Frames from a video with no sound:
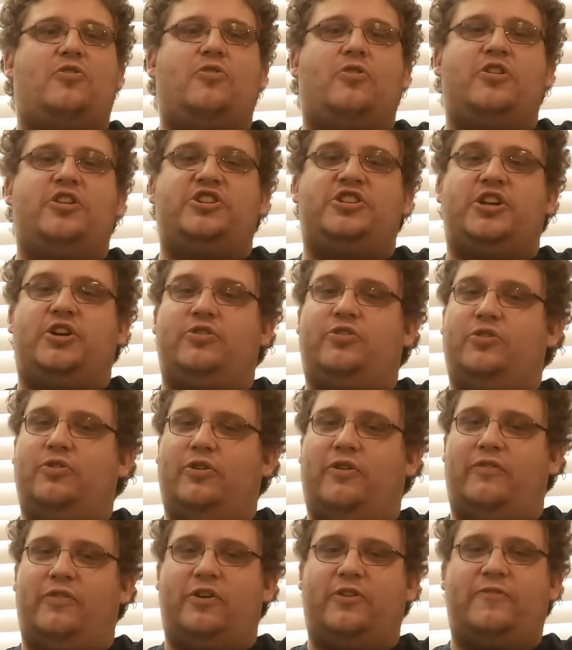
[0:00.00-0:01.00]
going to share
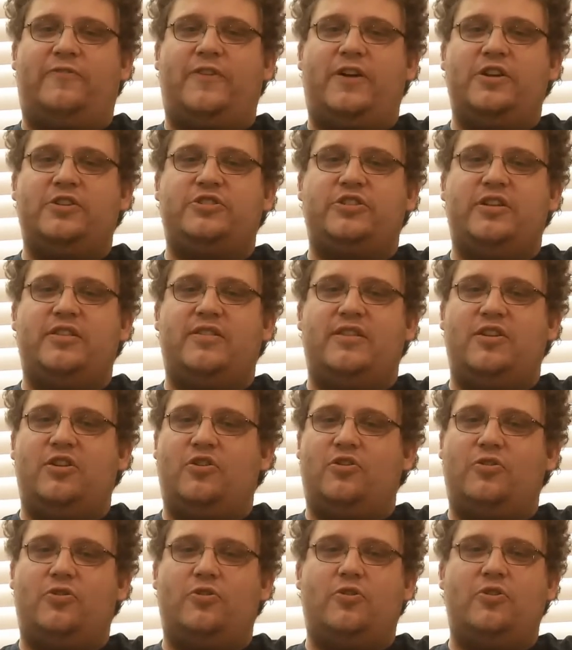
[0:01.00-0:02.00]
two of your functions and
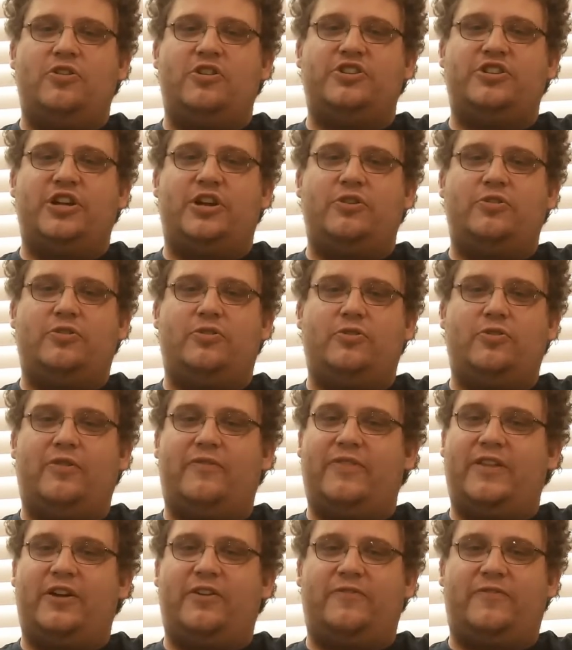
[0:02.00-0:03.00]
you're going to share two
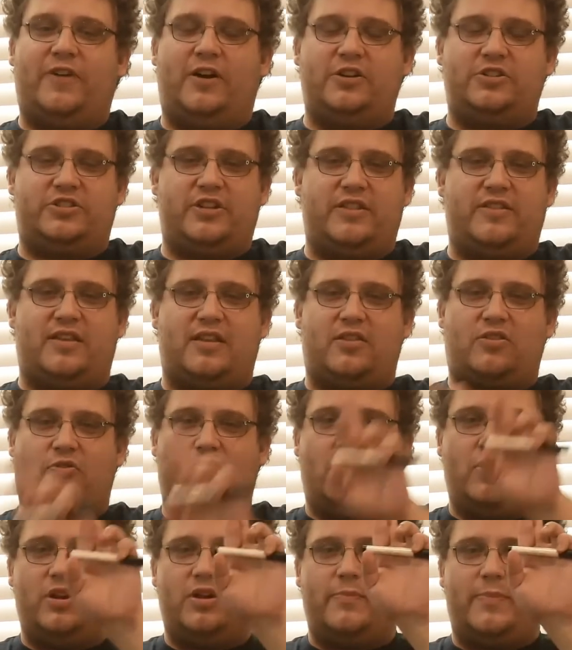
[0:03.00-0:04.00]
of their functions, and it's
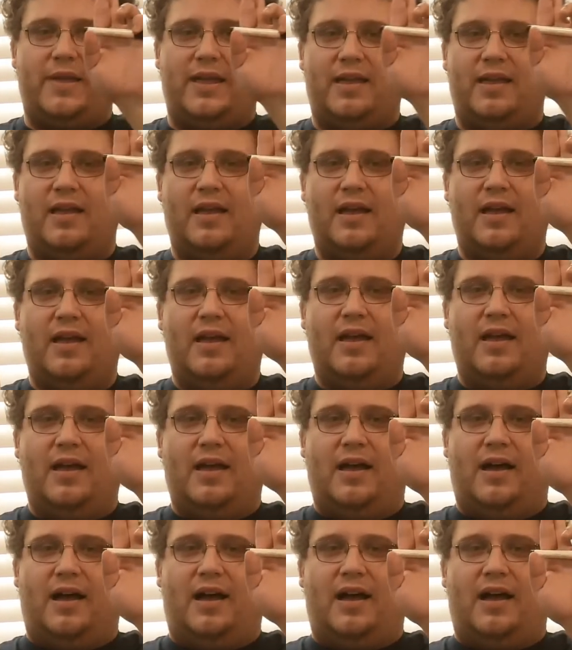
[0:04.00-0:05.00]
going to be
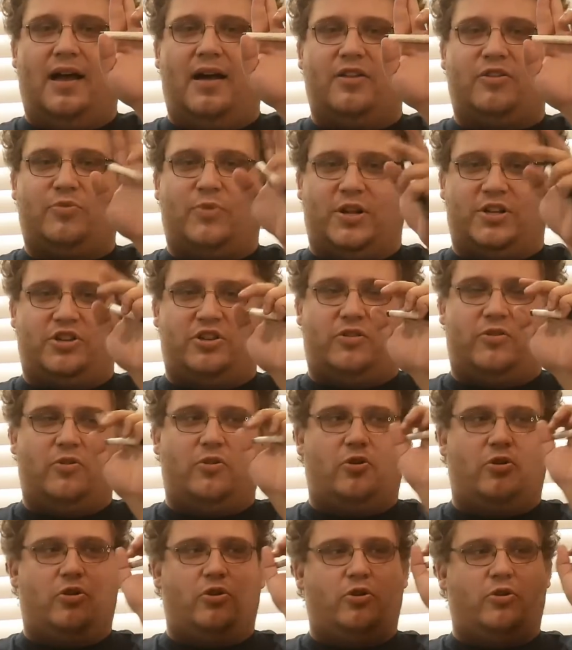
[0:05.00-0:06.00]
switched.
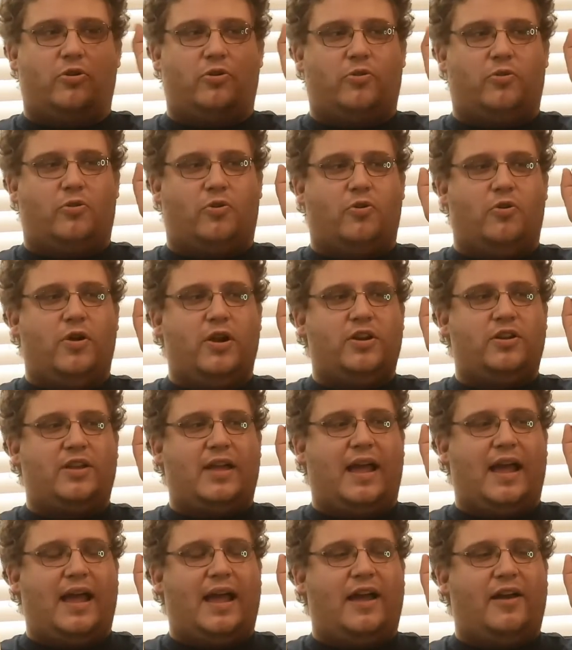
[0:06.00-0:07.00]
They're going to
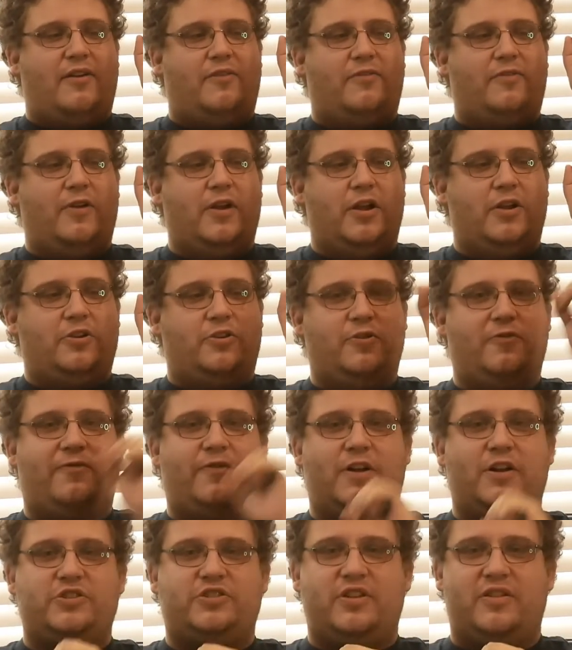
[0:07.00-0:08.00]
have two
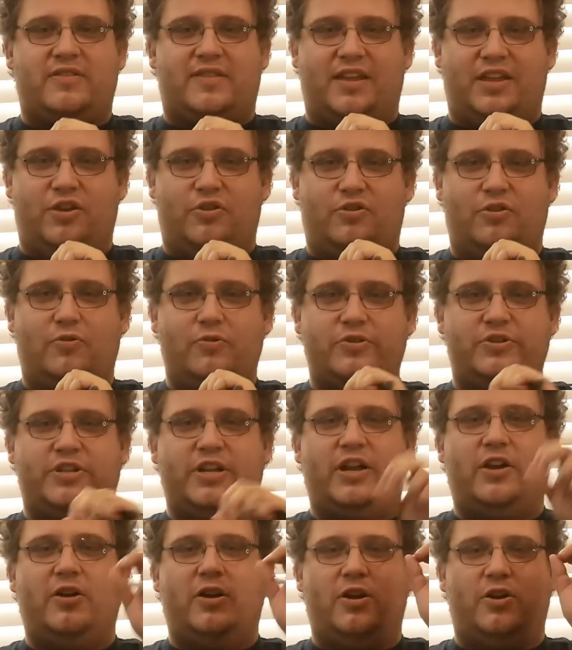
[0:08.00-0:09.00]
functions that you don't
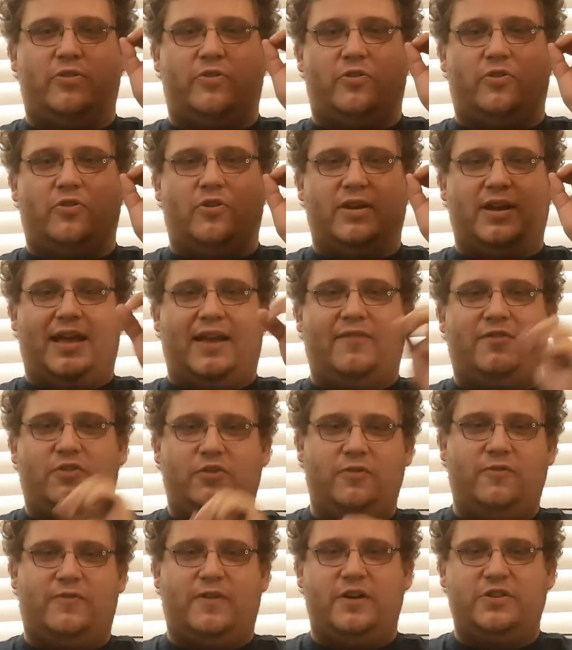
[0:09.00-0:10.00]
share, and then they're going to have
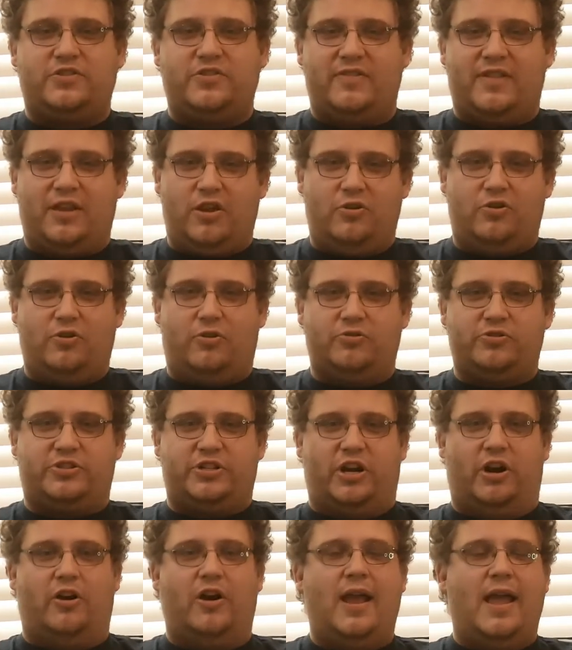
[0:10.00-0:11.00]
two functions that you don't
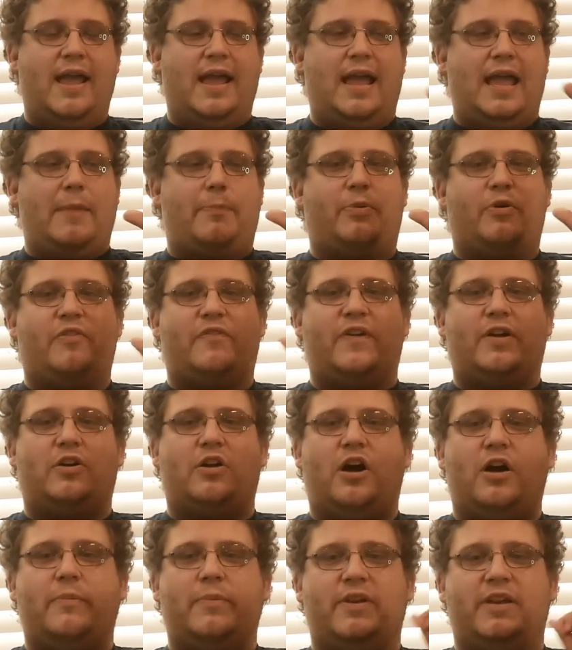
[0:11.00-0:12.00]
share. A perfect
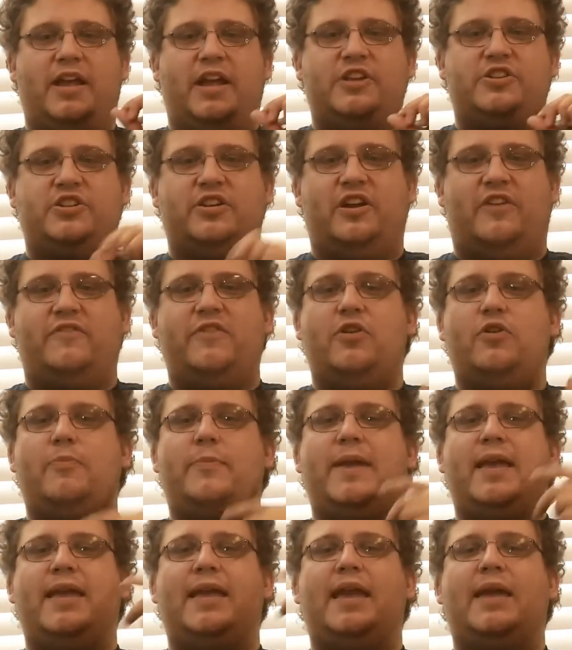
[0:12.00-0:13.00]
combination of you
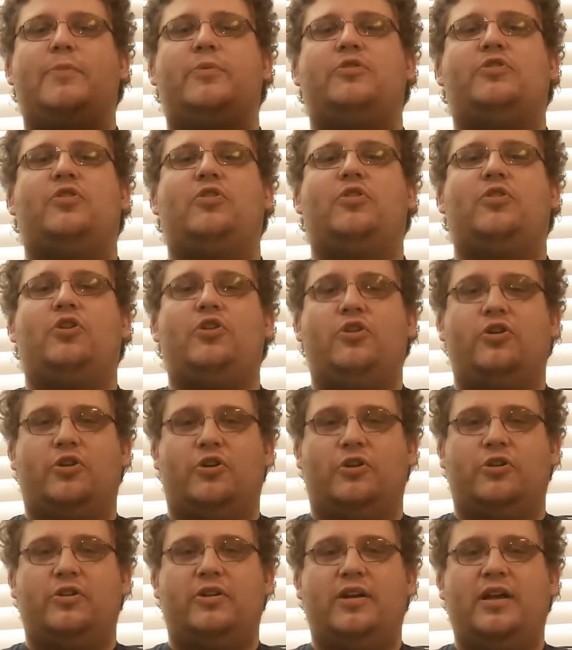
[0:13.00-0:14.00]
being able to
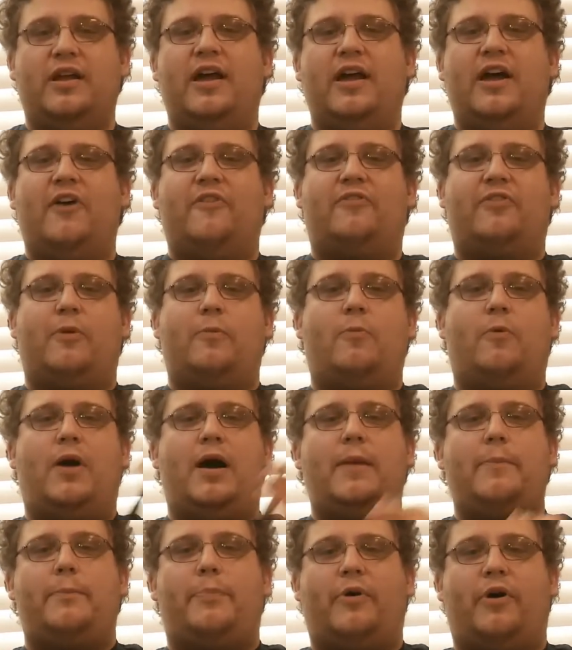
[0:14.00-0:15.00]
learn from
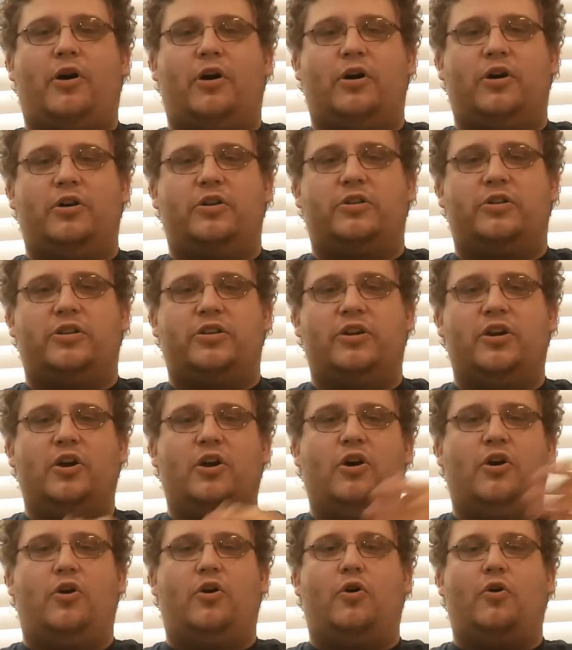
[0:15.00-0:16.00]
one part
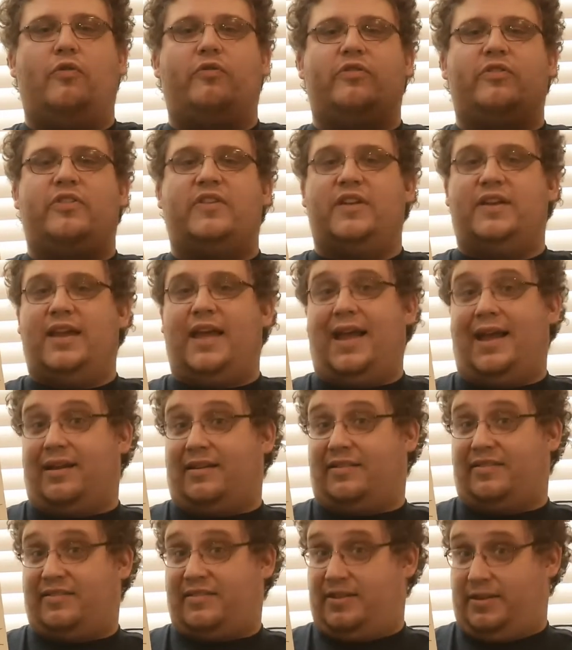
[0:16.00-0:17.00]
over the
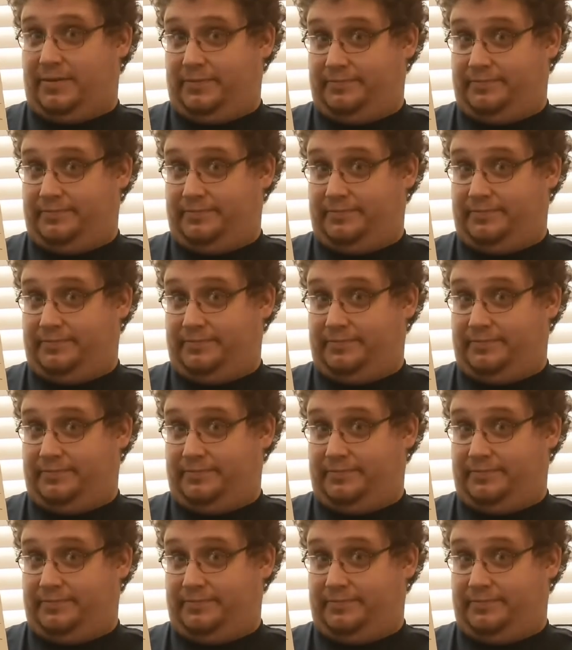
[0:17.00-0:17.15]
next.